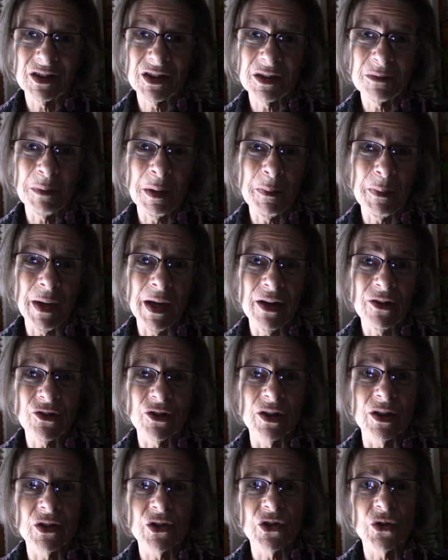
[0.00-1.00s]
my passion.
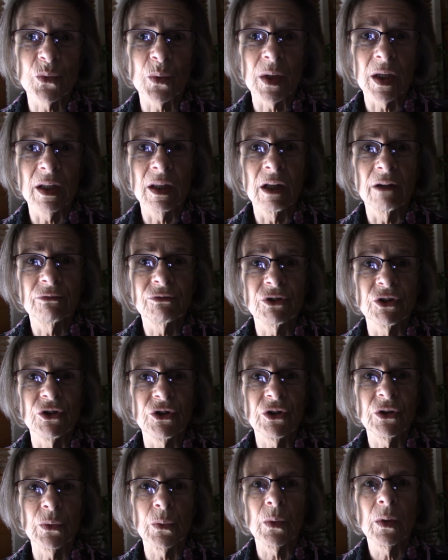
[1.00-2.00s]
This is what I love to
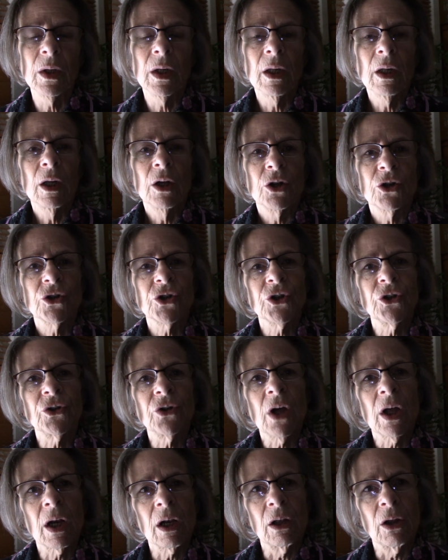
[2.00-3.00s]
do. So you're
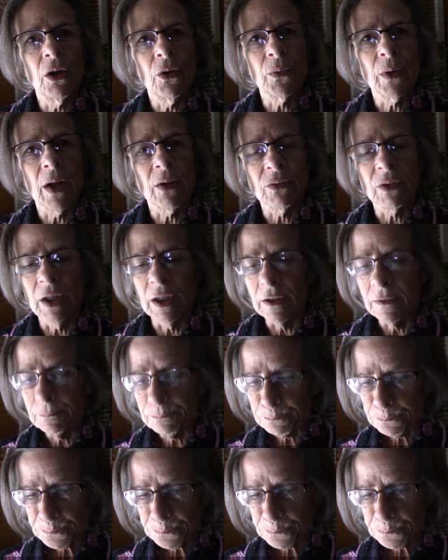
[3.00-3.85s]
not alone out there.